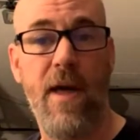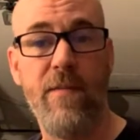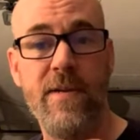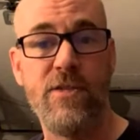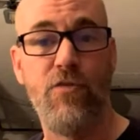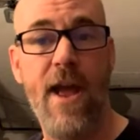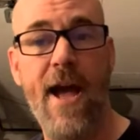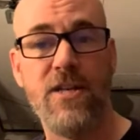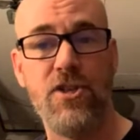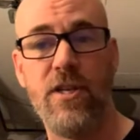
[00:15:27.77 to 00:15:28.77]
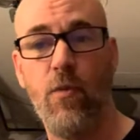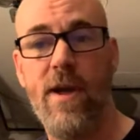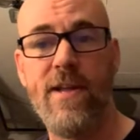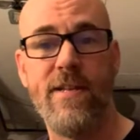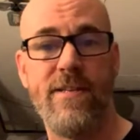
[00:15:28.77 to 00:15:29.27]
the way, his reaction, the
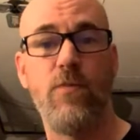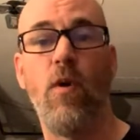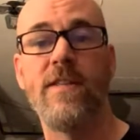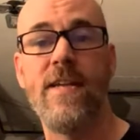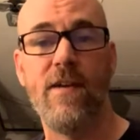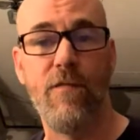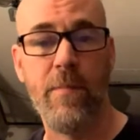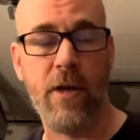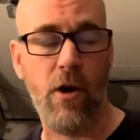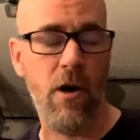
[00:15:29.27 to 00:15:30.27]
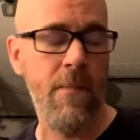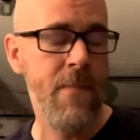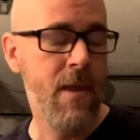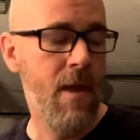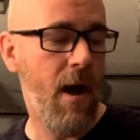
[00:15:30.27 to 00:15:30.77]
way he didn't want to take it from the girl.
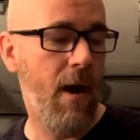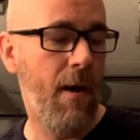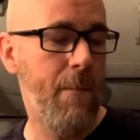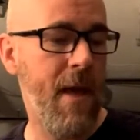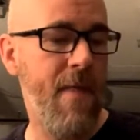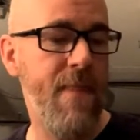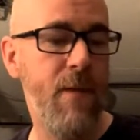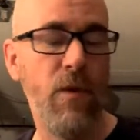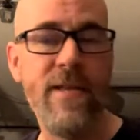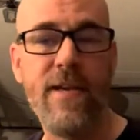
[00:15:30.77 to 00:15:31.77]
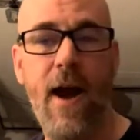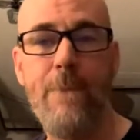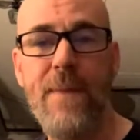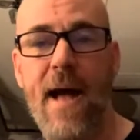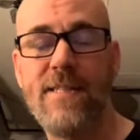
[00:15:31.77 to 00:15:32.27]
And then when he
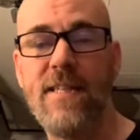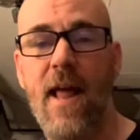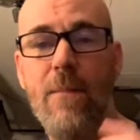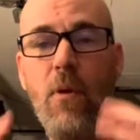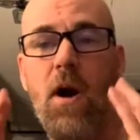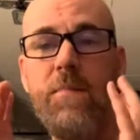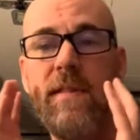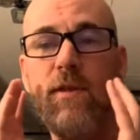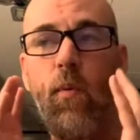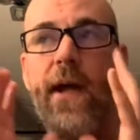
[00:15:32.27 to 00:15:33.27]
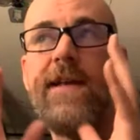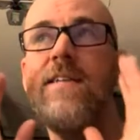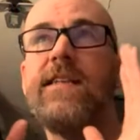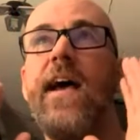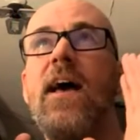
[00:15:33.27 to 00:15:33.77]
got back to that apartment, the way
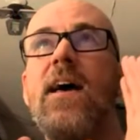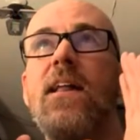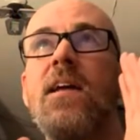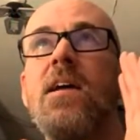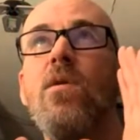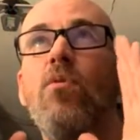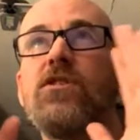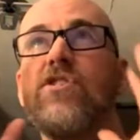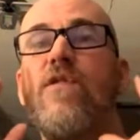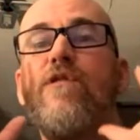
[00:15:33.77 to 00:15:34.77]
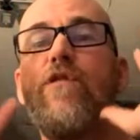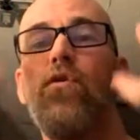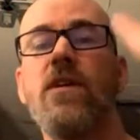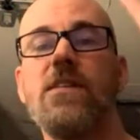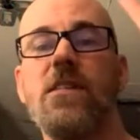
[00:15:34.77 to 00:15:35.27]
his head was just
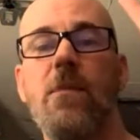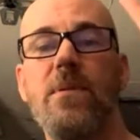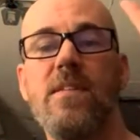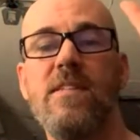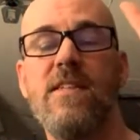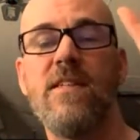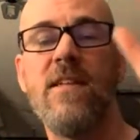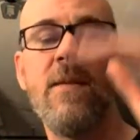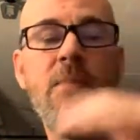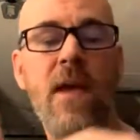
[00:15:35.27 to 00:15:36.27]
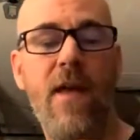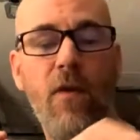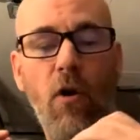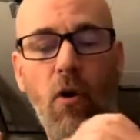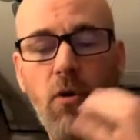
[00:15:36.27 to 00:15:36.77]
focused up at the ceiling. And
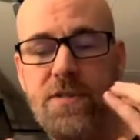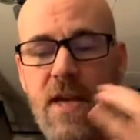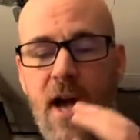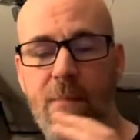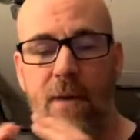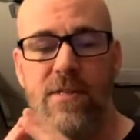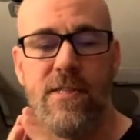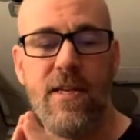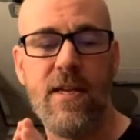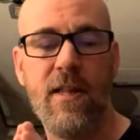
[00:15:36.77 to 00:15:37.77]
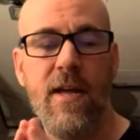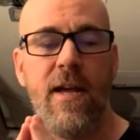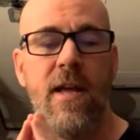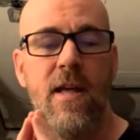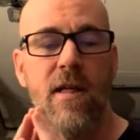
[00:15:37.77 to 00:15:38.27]
the whole time I was thinking like,